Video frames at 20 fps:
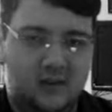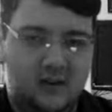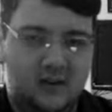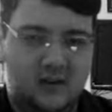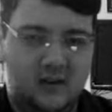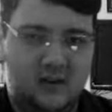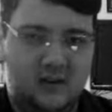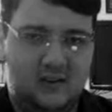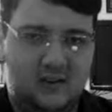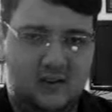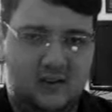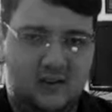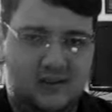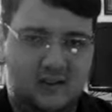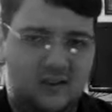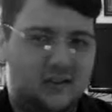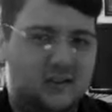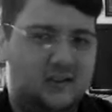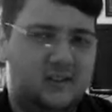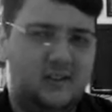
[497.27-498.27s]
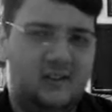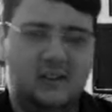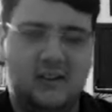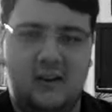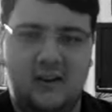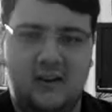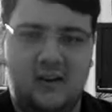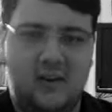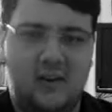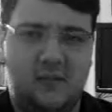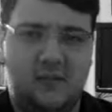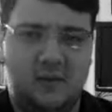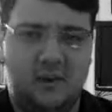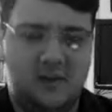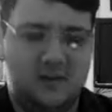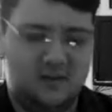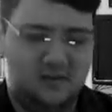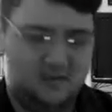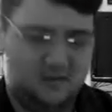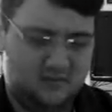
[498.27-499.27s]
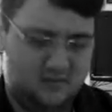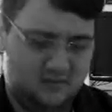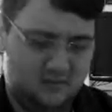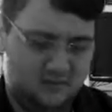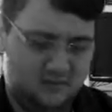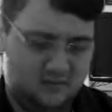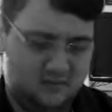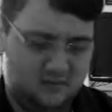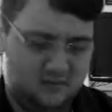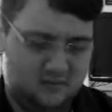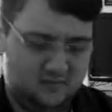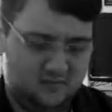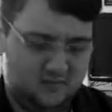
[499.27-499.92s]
it's just kind of empty, you know.